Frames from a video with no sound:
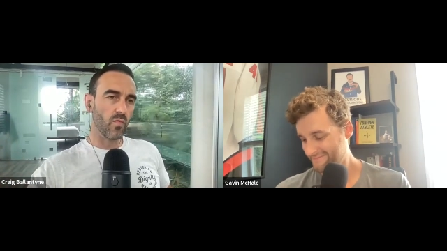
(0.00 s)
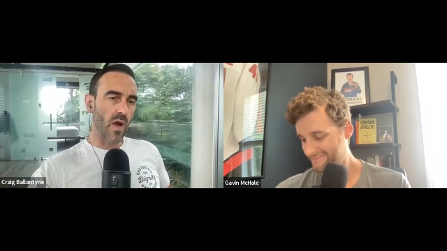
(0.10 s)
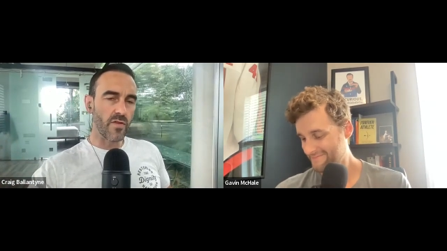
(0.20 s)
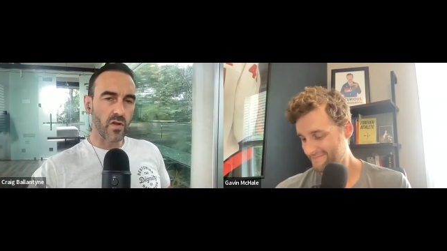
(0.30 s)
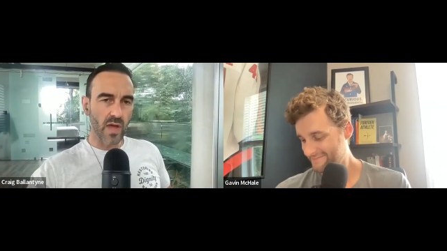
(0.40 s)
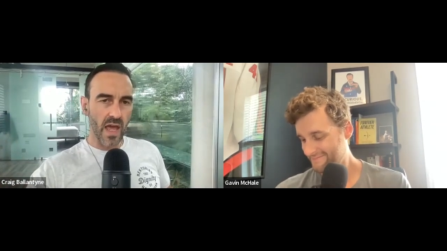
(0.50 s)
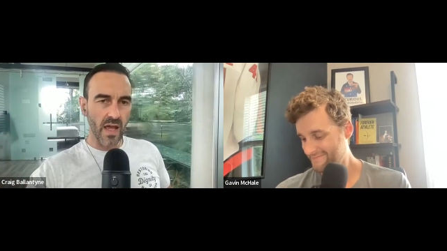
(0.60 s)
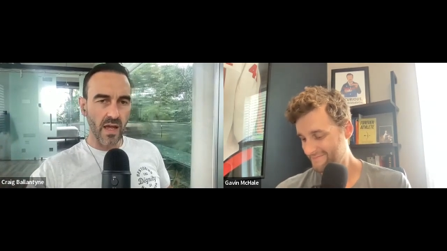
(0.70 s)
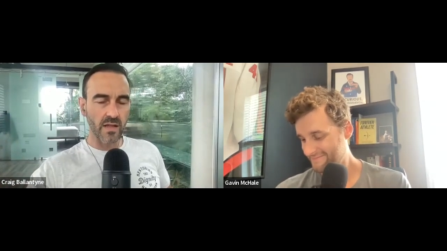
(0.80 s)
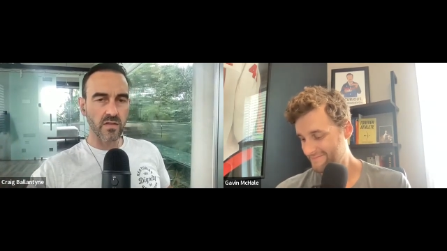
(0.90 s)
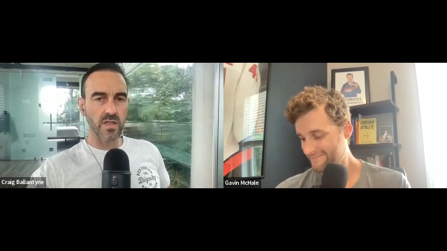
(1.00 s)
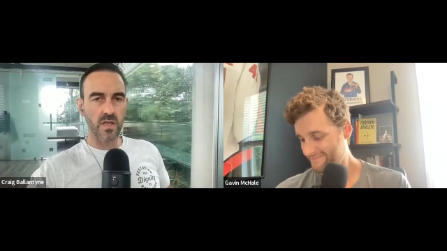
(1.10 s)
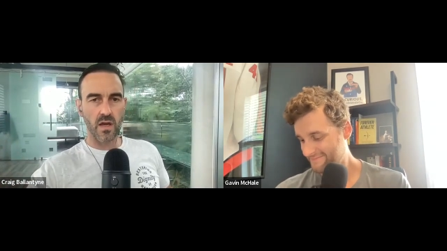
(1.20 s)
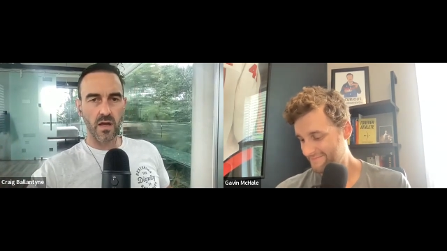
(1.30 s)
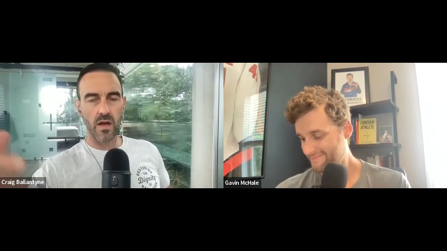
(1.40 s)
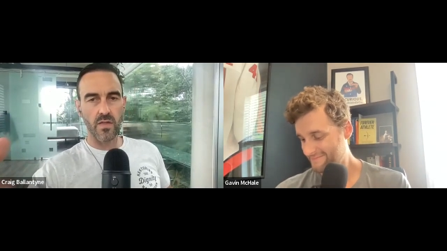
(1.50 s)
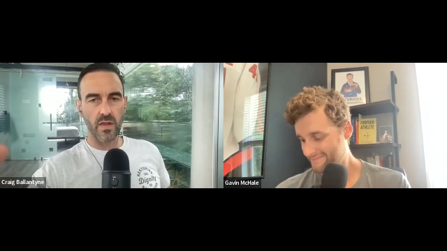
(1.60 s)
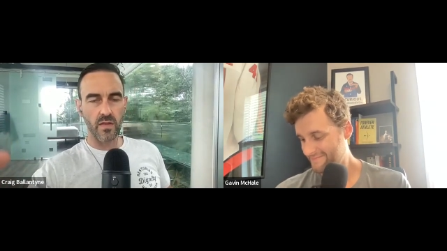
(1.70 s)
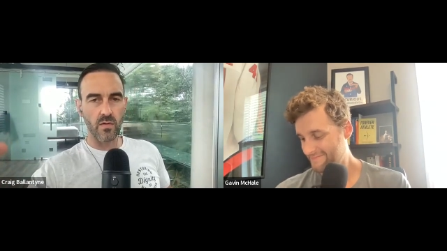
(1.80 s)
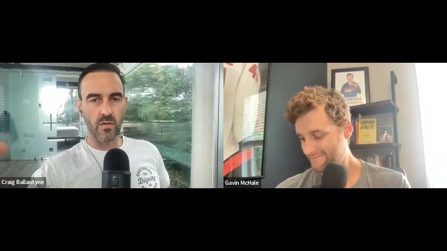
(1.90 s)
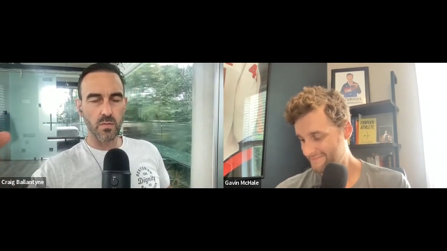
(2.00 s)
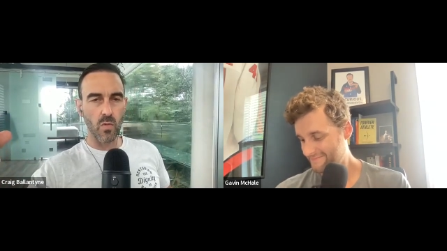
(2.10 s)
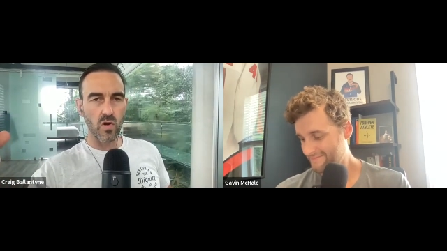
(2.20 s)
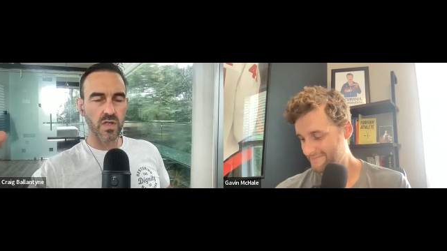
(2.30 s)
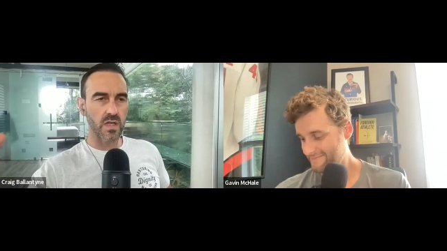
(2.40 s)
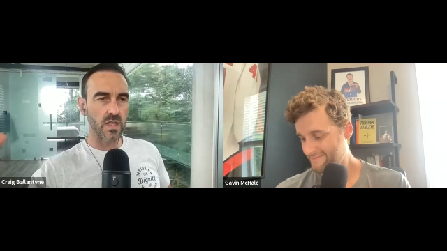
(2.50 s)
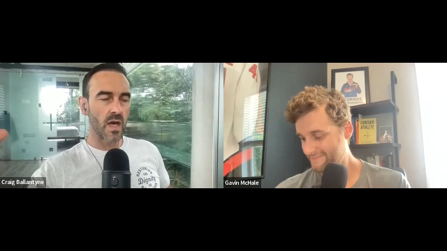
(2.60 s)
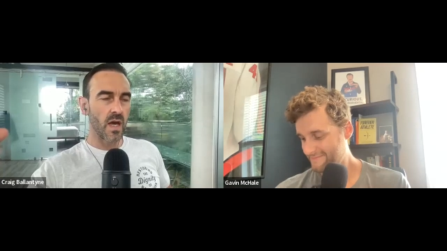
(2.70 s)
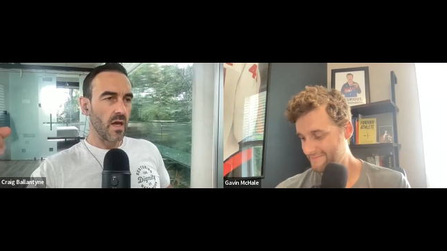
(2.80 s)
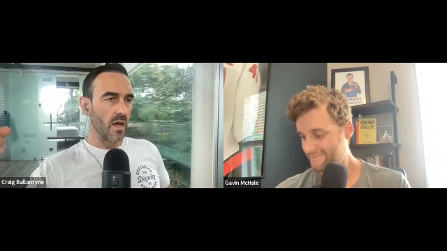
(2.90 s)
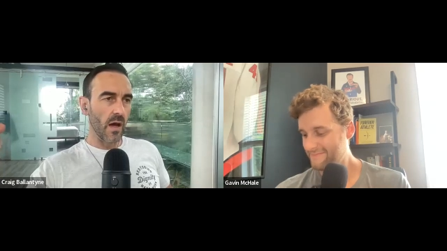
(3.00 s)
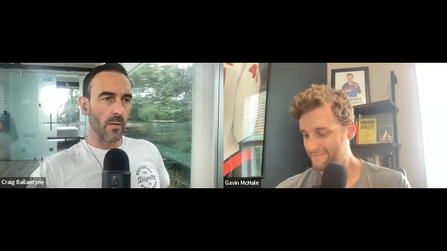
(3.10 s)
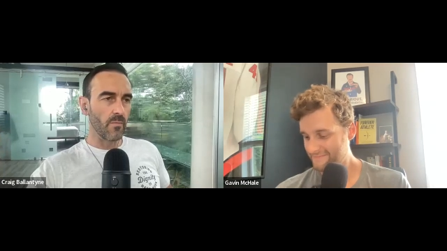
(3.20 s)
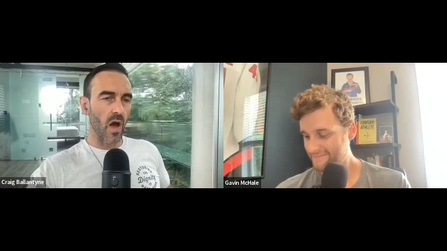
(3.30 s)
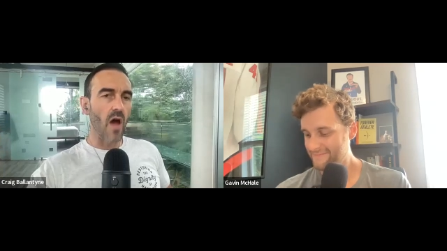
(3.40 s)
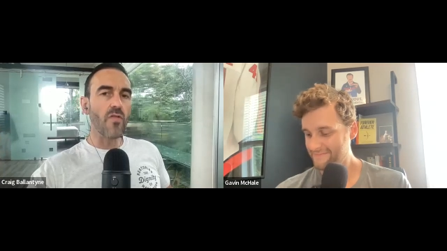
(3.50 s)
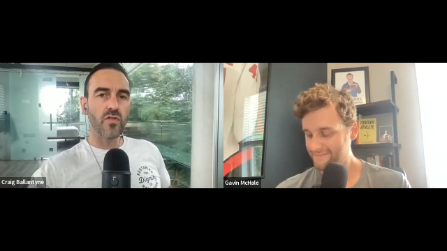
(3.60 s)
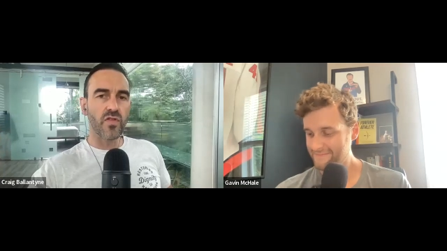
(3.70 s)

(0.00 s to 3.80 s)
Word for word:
Speaker 1: revenue gains I, I, think that was marcy um, other